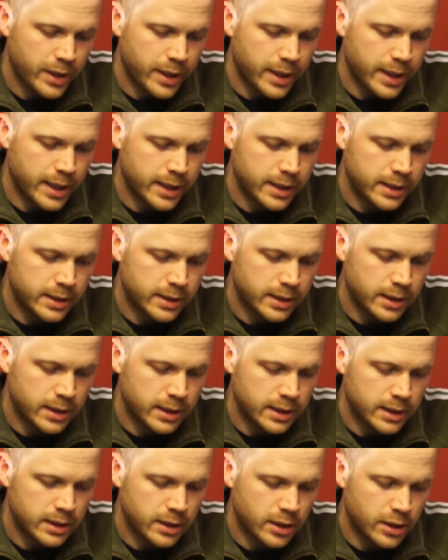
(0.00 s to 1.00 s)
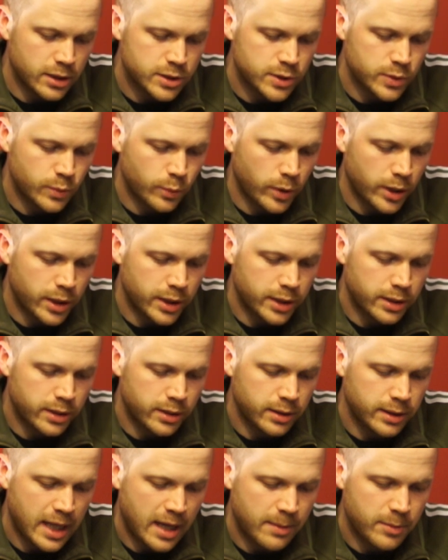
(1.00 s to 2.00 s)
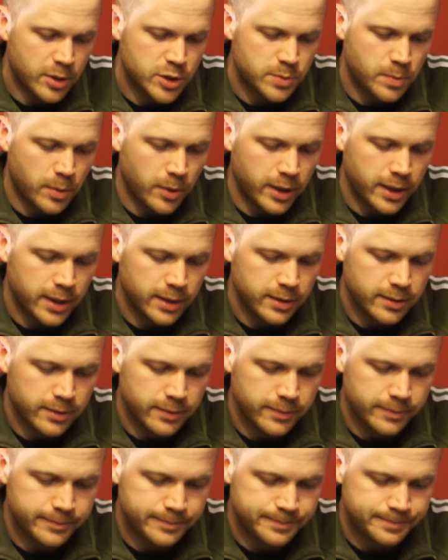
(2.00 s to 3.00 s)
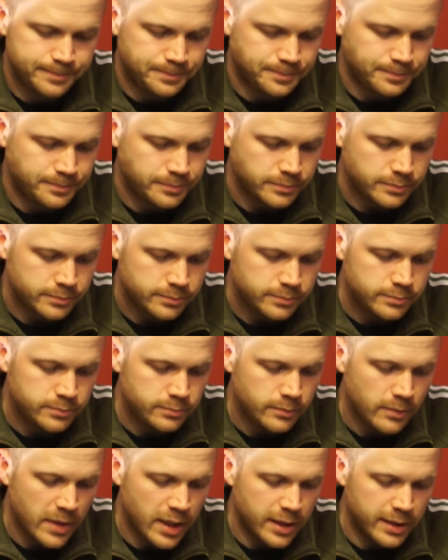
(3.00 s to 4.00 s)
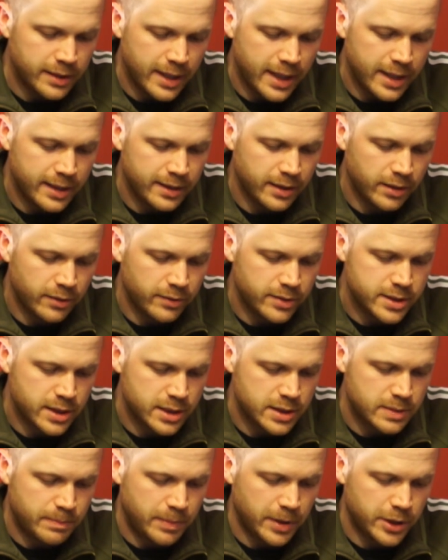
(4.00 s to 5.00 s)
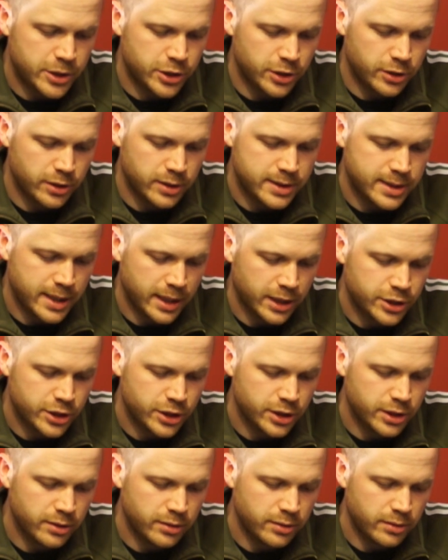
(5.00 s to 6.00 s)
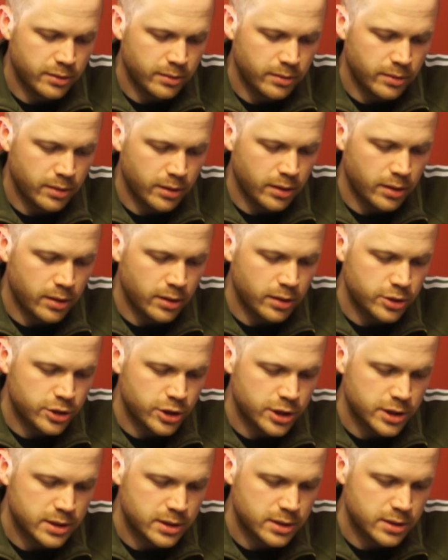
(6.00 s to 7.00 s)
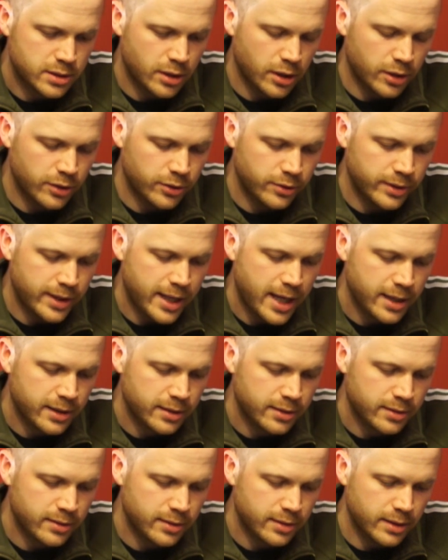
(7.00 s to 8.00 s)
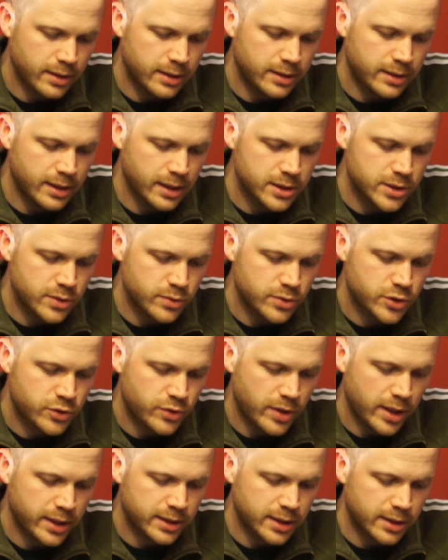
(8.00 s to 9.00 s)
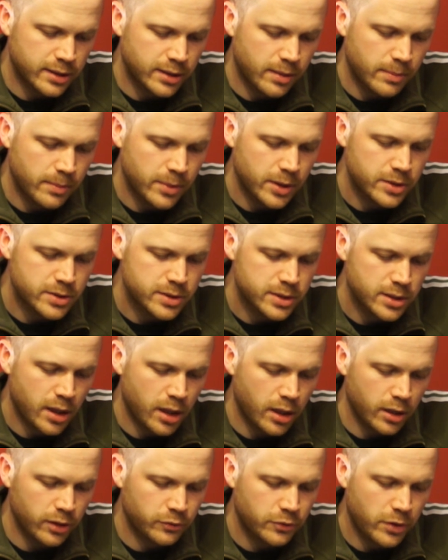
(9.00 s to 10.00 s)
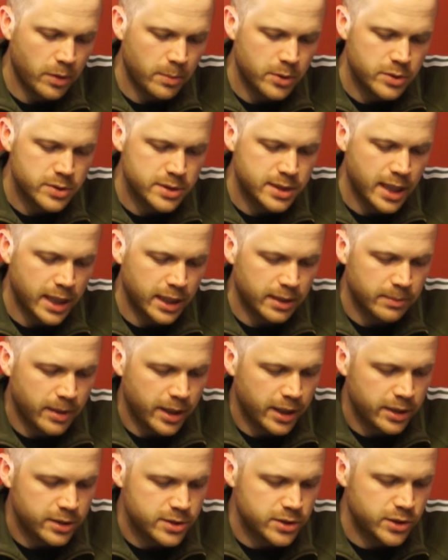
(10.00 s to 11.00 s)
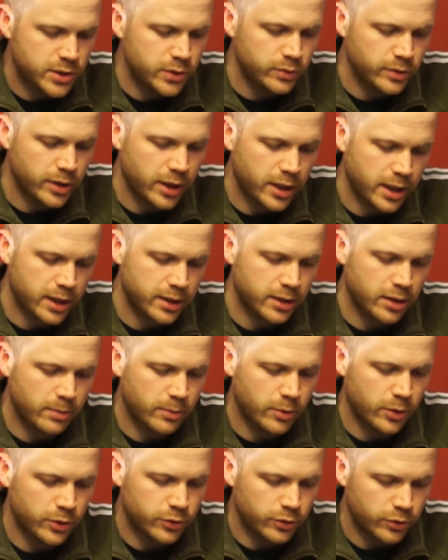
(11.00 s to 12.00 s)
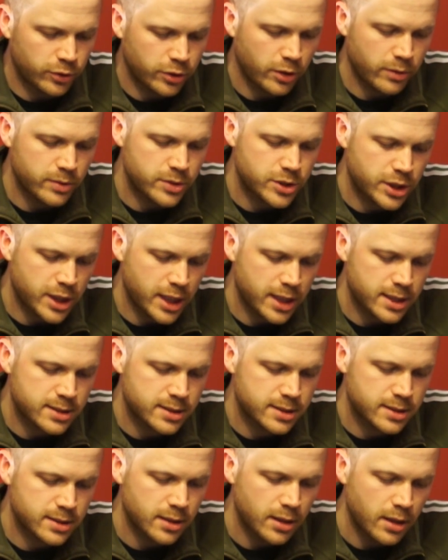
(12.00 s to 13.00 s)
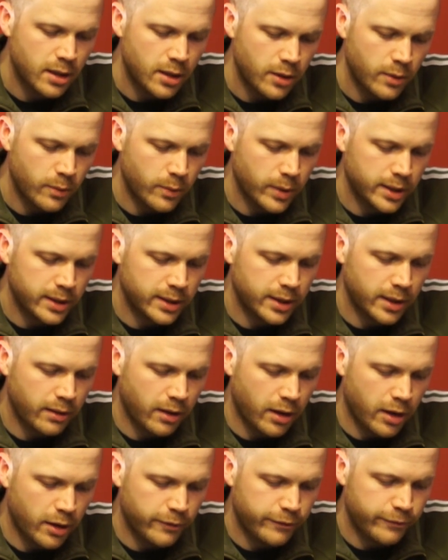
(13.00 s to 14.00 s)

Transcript: and it does 1 damage per hit. Then there is a special section just under that. It tells you strength in numbers. All grubbers gain -2 target number to courage tests when there are